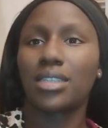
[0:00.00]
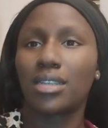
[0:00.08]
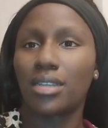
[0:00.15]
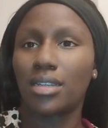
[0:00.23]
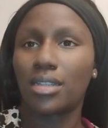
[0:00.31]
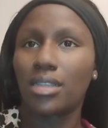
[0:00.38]

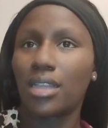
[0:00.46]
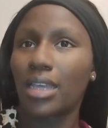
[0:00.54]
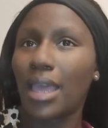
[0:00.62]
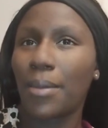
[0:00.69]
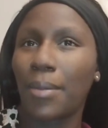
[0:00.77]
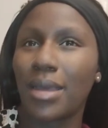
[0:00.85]
to
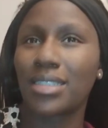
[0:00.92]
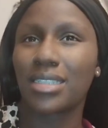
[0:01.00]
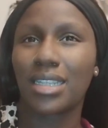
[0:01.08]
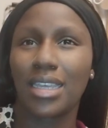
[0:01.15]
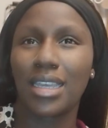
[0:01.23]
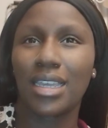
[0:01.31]
look at my
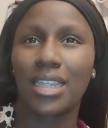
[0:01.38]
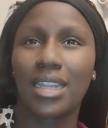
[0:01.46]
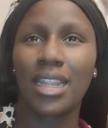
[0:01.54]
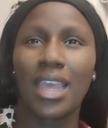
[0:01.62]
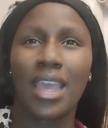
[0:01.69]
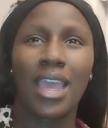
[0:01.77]

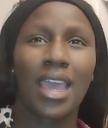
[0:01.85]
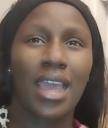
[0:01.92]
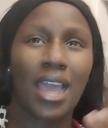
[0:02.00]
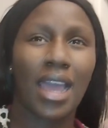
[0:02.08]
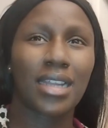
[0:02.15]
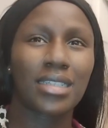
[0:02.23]
skin
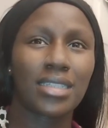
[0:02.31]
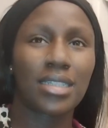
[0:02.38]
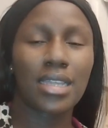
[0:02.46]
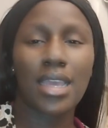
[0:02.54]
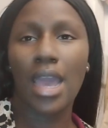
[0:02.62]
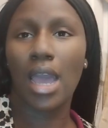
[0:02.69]
and kind of
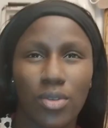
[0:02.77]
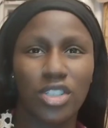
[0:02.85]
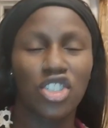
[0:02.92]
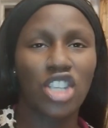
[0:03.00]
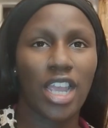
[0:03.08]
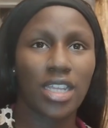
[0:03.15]
see how
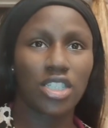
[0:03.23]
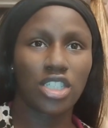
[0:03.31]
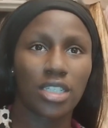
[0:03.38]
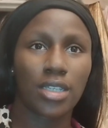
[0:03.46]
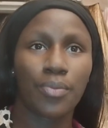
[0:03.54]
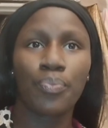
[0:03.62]
it's
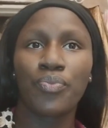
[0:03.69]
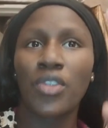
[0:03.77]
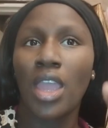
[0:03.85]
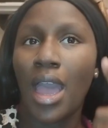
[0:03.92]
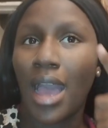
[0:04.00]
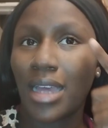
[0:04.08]
changing.
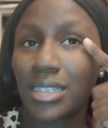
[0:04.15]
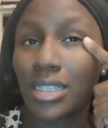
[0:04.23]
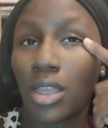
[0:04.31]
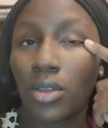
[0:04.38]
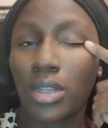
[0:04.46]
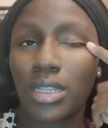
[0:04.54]
I
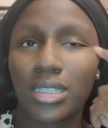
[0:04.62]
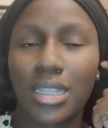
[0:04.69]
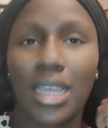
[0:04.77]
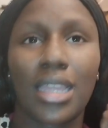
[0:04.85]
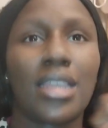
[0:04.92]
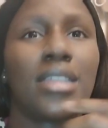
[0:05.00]
noticed
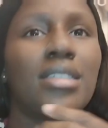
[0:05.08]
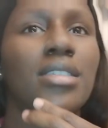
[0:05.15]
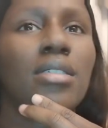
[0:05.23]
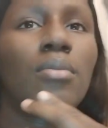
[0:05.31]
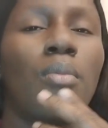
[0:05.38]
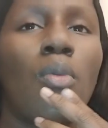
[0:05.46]
that
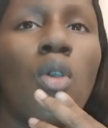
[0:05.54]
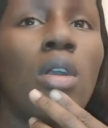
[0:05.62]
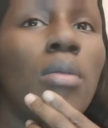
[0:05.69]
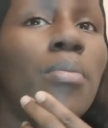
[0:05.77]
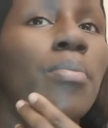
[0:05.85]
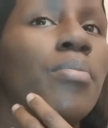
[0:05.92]
it's
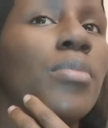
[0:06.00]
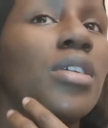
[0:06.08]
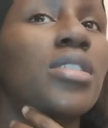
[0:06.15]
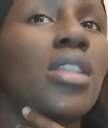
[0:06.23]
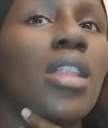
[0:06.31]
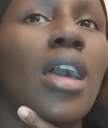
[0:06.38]

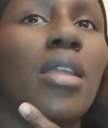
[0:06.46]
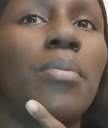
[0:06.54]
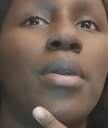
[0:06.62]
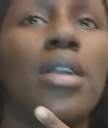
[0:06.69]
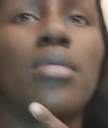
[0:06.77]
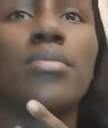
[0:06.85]
a lot
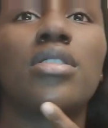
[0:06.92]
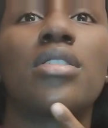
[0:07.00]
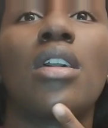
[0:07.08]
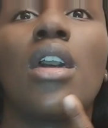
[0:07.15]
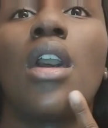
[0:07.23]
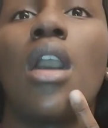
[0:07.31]
of
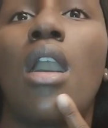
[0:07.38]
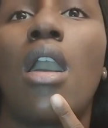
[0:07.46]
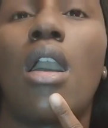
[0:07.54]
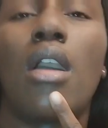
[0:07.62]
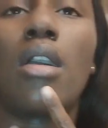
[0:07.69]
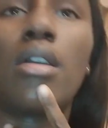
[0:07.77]
bumps.
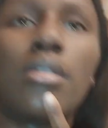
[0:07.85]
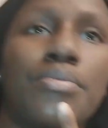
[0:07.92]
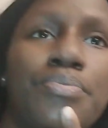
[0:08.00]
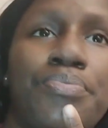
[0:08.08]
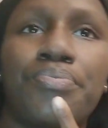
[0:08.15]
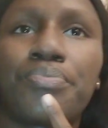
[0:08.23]

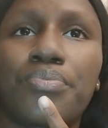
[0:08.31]
I'm